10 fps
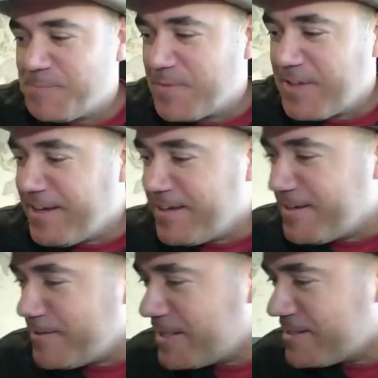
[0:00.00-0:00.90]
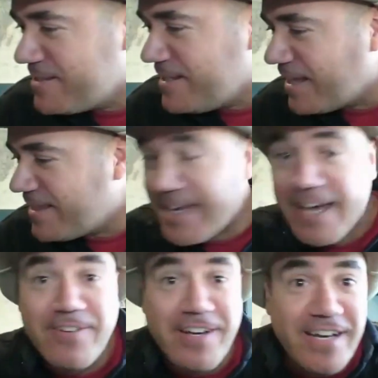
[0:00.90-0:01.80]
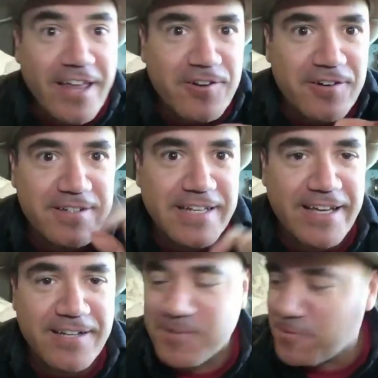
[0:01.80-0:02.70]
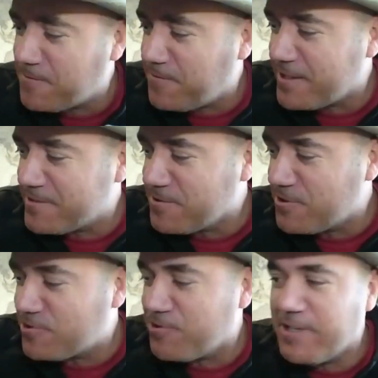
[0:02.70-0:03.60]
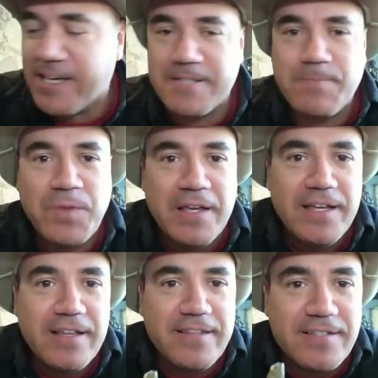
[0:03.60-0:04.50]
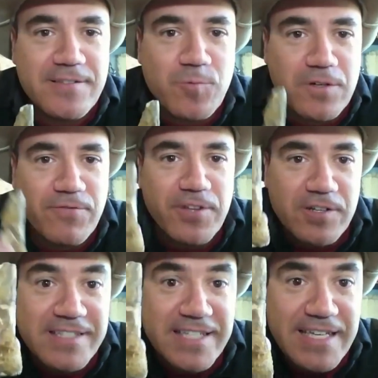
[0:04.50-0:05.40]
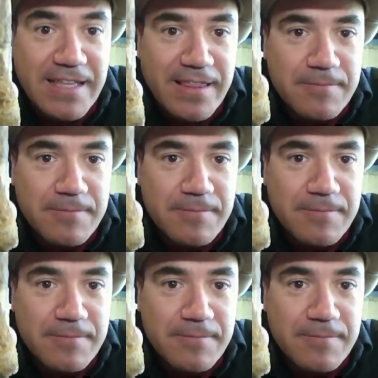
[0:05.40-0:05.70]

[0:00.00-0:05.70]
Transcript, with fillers: Let's see. I think I have another dinosaur fossil to show you guys. This is one of their teeth.